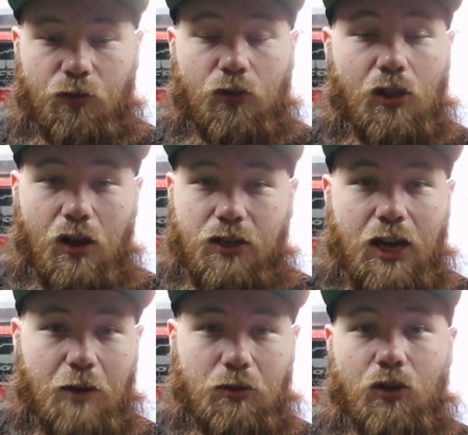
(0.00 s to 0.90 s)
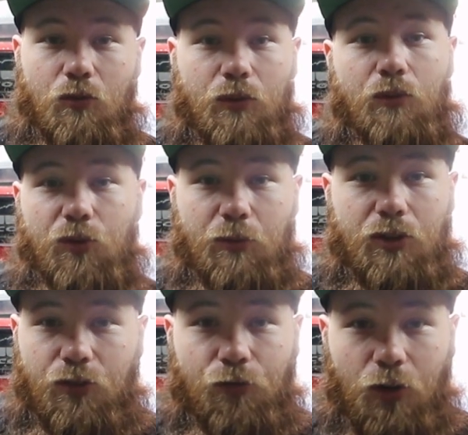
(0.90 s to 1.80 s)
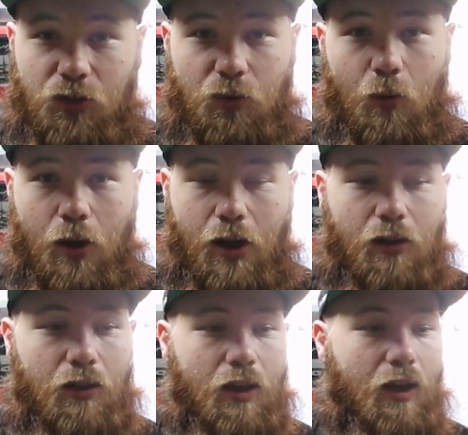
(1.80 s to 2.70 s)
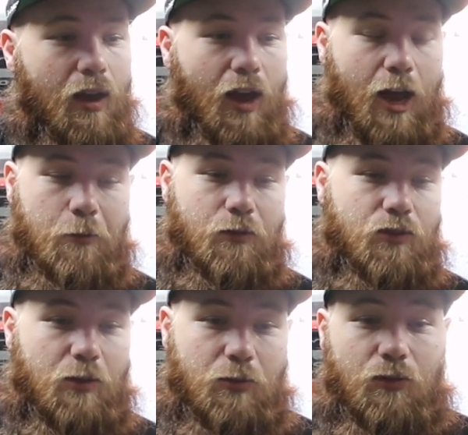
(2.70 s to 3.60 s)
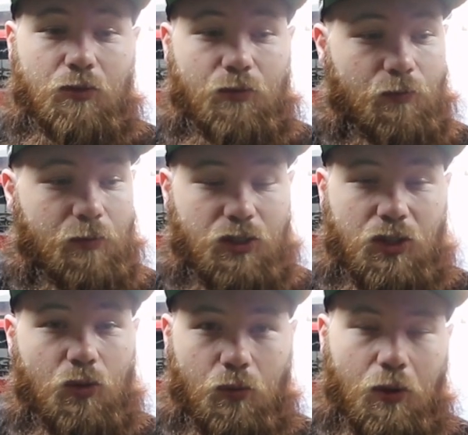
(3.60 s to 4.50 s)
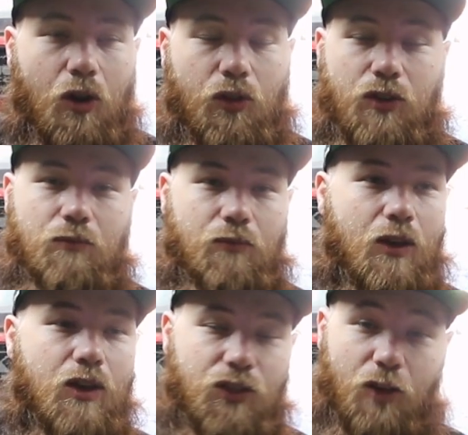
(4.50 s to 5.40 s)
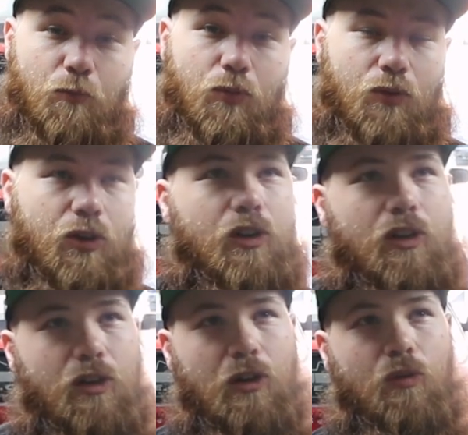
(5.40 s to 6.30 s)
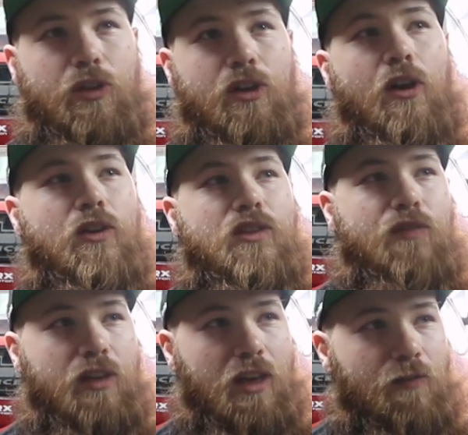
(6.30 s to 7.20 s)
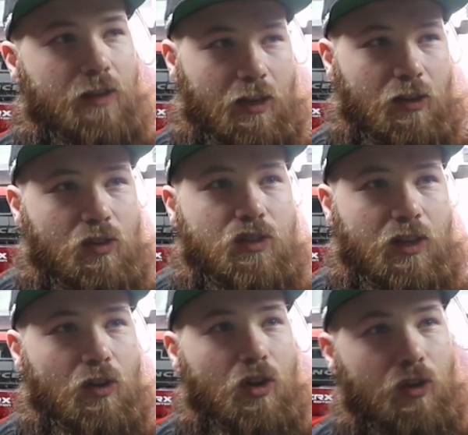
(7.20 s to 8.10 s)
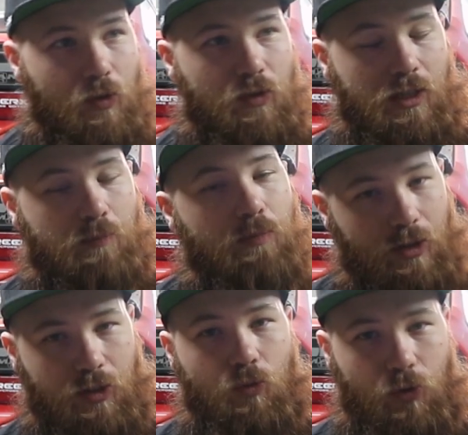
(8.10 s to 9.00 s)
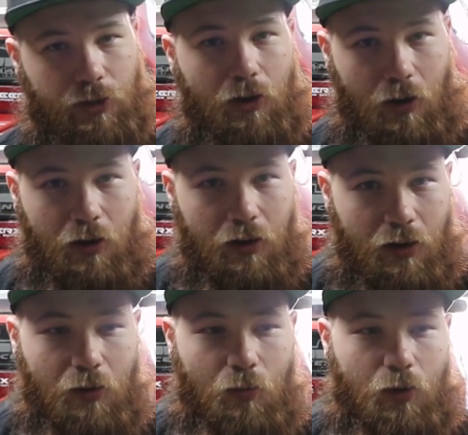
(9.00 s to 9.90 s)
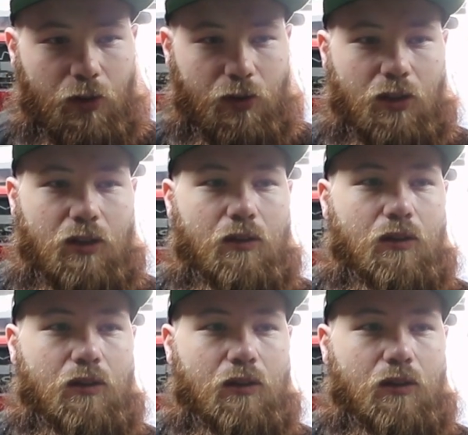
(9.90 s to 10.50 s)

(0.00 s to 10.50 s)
you for a long time. You know that we've been good friends for a while. I've been subbed to you because you are the you don't really call yourself the EF King. You just say you're an enthusiast, but you really are one of the